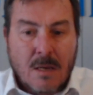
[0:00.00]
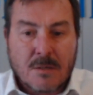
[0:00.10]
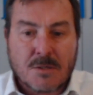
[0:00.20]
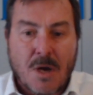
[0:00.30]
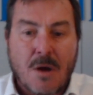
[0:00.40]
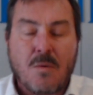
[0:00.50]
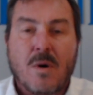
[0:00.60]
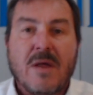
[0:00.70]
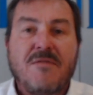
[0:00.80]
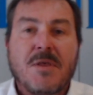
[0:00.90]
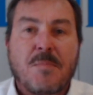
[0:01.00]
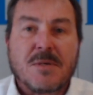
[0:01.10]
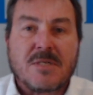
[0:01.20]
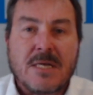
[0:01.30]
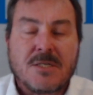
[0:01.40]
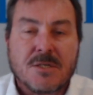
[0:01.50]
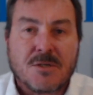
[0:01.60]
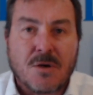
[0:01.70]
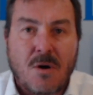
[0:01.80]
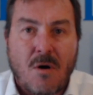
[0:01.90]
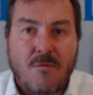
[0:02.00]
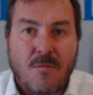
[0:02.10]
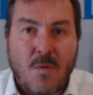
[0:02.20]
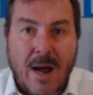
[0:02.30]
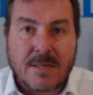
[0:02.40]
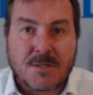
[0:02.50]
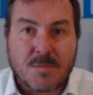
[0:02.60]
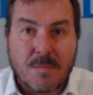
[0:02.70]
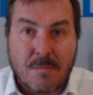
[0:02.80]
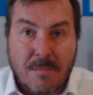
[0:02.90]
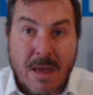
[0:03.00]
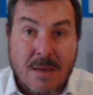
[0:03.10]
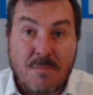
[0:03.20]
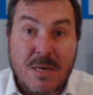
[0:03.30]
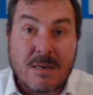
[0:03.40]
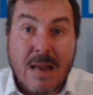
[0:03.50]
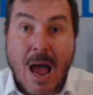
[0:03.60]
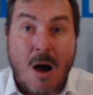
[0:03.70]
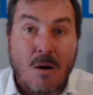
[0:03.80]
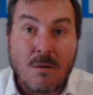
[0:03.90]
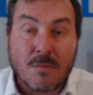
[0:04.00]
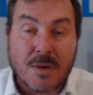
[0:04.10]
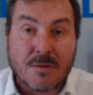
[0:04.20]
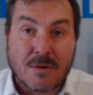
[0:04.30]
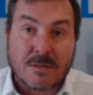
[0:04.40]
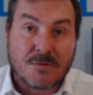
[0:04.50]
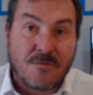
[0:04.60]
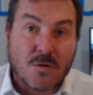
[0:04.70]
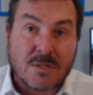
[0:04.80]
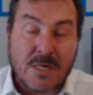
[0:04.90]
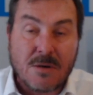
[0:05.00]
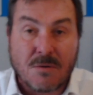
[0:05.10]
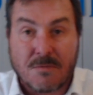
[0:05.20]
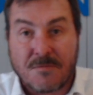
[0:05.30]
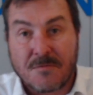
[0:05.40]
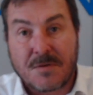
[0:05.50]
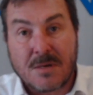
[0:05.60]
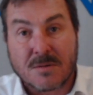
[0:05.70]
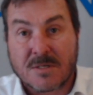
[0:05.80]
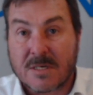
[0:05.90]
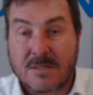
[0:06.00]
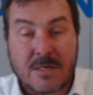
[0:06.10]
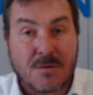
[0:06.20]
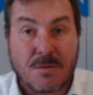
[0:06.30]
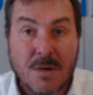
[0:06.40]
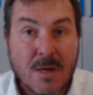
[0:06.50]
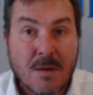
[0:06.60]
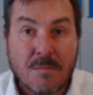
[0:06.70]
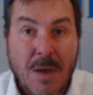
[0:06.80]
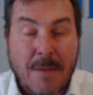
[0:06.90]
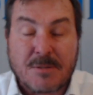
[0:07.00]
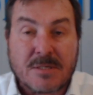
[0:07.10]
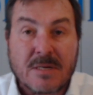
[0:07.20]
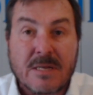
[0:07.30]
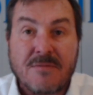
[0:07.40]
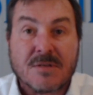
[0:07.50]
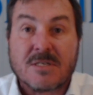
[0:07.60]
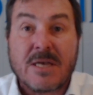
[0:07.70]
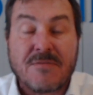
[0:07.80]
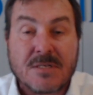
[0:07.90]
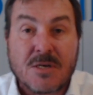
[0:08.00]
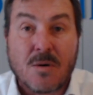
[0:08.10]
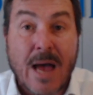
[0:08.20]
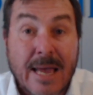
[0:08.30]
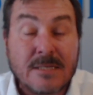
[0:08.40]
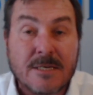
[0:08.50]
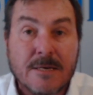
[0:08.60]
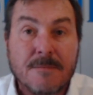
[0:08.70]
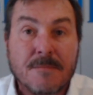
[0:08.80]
So whatever the percentage of whites may be now, whether it's 40 or 50 or 60 or perhaps still even 70 or 80,